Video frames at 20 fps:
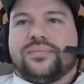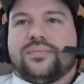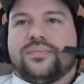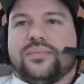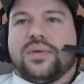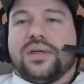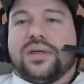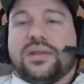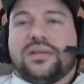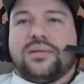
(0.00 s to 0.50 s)

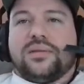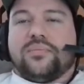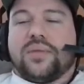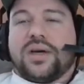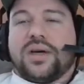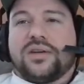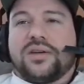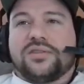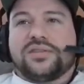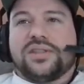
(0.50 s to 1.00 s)
But the
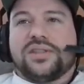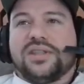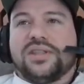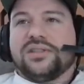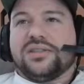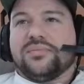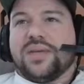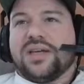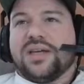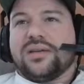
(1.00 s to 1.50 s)

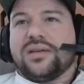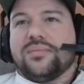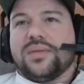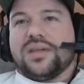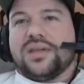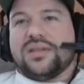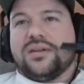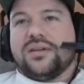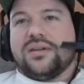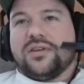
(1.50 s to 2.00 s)
penalties make a
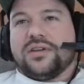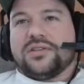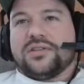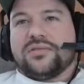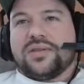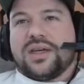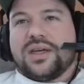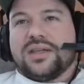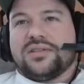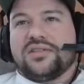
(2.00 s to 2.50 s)
big difference.
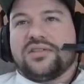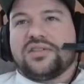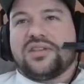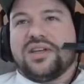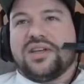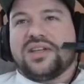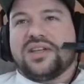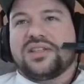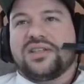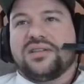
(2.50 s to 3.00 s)
We got
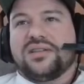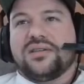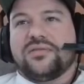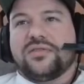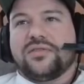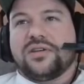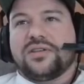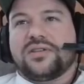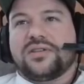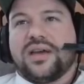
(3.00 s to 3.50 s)
6 in the
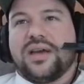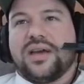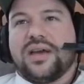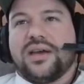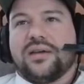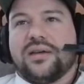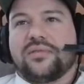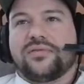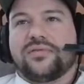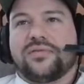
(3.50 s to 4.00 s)
first
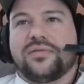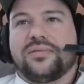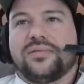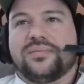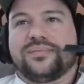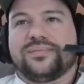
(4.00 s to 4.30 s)
half.